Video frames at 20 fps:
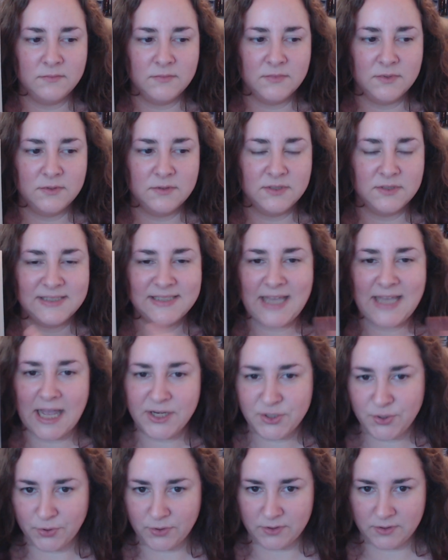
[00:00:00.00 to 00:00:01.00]

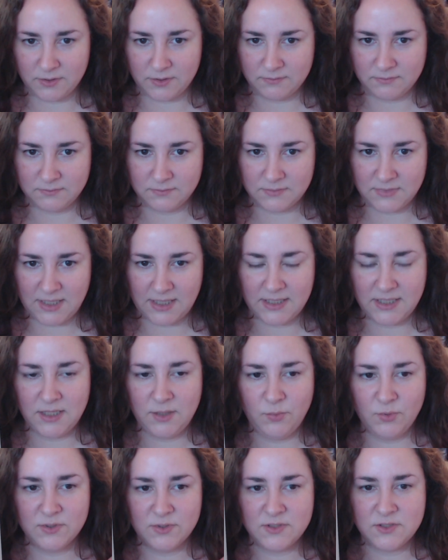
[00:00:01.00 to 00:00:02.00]
scattered. Like, he
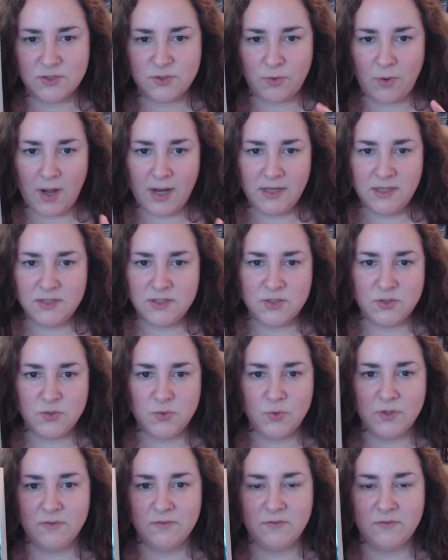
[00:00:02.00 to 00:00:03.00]
was trying to
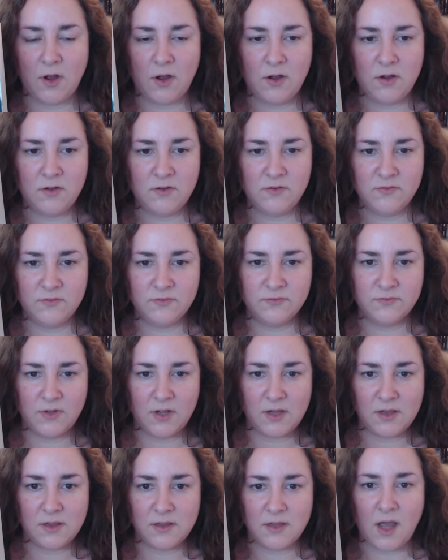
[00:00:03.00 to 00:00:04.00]
involve a
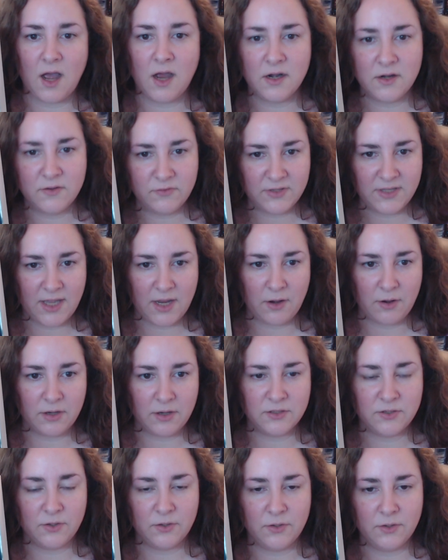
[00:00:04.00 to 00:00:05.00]
lot of
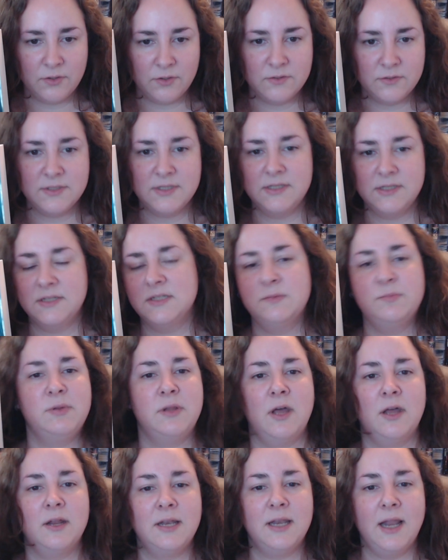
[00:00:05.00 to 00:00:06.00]
characters in his
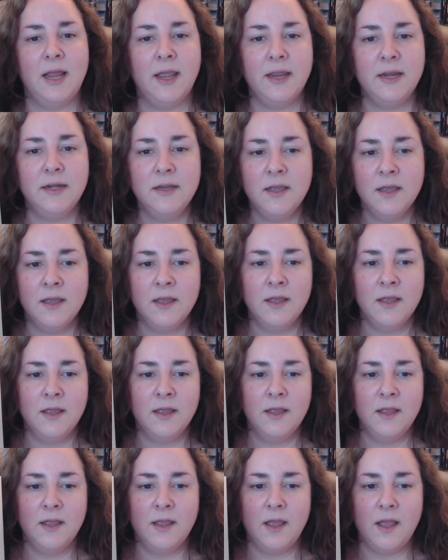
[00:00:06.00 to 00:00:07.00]
plotline,
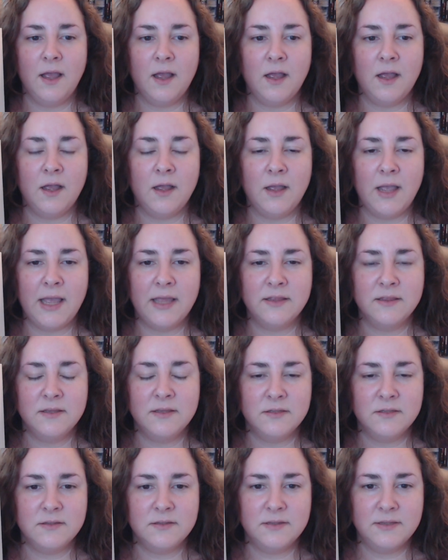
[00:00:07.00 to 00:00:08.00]
and
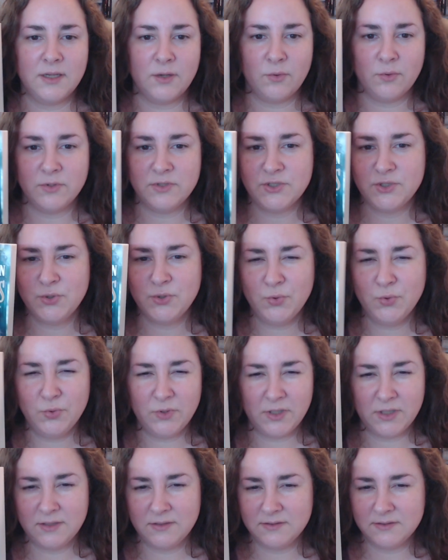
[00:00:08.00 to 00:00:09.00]
there were 2
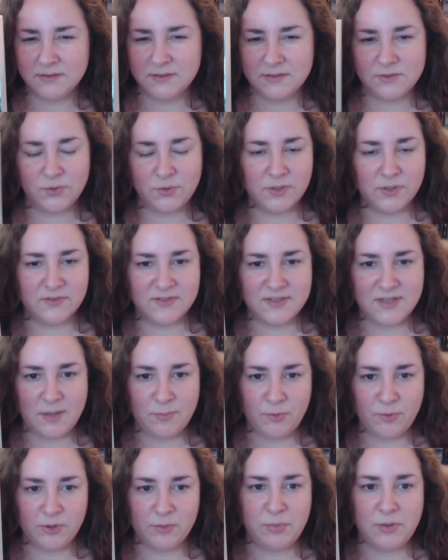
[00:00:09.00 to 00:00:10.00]
sort of
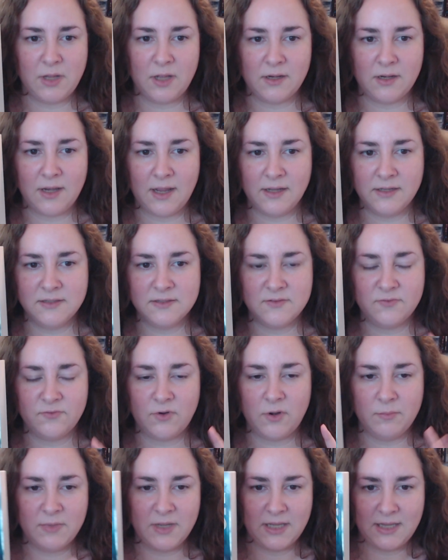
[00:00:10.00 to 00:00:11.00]
separate plot lines
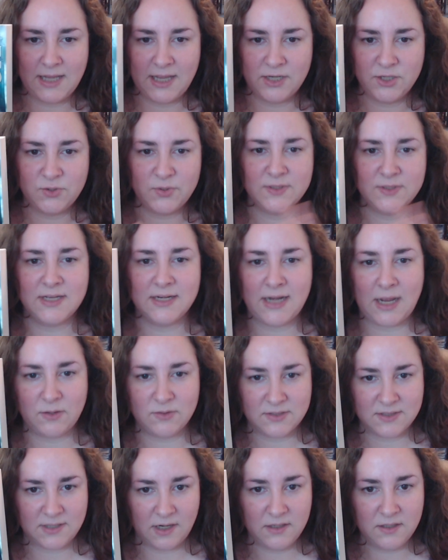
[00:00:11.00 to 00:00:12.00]
from Elantris and
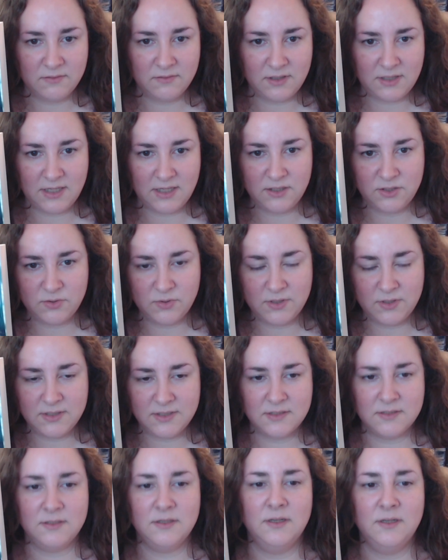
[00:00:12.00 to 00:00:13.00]
outside of
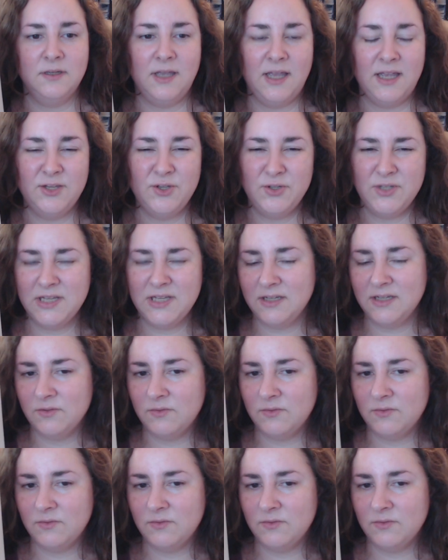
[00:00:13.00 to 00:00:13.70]
Elantris, and you didn't